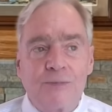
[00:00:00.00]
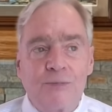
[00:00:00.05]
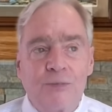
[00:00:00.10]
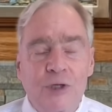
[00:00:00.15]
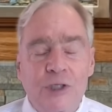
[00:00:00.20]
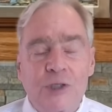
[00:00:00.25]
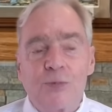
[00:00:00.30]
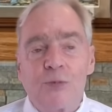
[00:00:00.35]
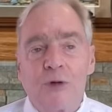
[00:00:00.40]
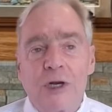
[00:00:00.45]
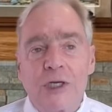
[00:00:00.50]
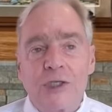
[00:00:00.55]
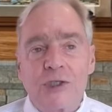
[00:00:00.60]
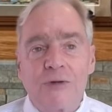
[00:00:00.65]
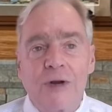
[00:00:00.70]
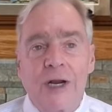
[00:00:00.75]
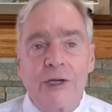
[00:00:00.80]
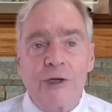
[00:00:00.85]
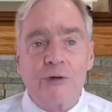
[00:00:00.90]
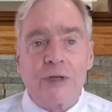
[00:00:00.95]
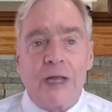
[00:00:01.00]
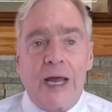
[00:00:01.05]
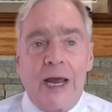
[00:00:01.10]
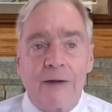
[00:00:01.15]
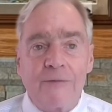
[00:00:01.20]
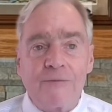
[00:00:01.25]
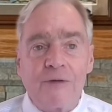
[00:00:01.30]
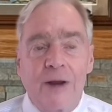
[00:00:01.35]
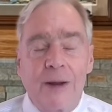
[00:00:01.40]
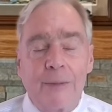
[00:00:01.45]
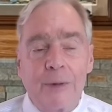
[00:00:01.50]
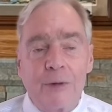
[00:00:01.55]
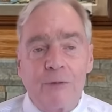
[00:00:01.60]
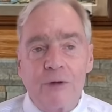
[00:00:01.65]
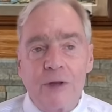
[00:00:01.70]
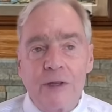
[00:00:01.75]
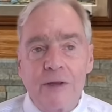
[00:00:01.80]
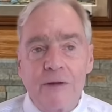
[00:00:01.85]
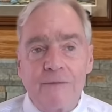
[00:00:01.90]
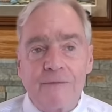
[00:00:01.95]
puts pressure on your diaphragm and
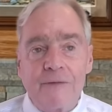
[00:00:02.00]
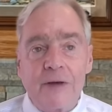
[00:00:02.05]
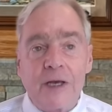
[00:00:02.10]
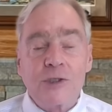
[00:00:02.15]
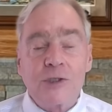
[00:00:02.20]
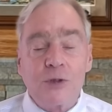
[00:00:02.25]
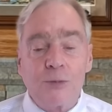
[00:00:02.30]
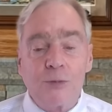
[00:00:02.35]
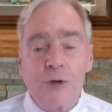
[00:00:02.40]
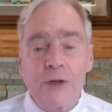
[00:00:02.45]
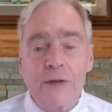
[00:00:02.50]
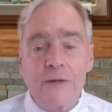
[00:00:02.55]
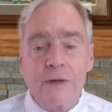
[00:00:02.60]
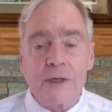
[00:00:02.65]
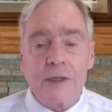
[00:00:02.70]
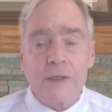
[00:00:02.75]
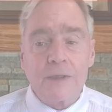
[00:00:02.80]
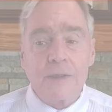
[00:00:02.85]
really affects your breathing.